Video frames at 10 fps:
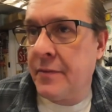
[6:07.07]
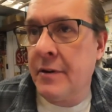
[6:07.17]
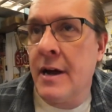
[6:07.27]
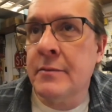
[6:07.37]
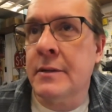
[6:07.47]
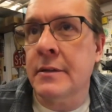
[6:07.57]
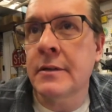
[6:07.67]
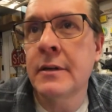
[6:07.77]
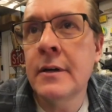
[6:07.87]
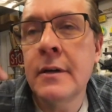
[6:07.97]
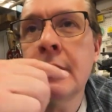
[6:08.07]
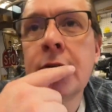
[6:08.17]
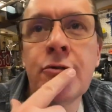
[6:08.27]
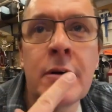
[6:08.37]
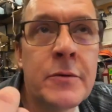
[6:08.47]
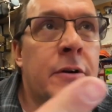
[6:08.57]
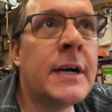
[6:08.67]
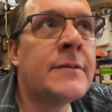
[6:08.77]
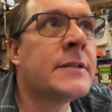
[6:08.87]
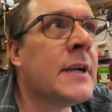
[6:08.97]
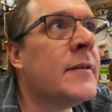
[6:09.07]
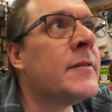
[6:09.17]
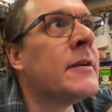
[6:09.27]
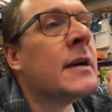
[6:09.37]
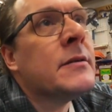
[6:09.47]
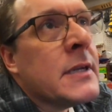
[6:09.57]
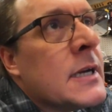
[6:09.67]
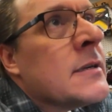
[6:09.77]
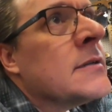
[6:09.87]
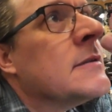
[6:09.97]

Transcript: They're not with the Dremel craft stuff. They're not with the other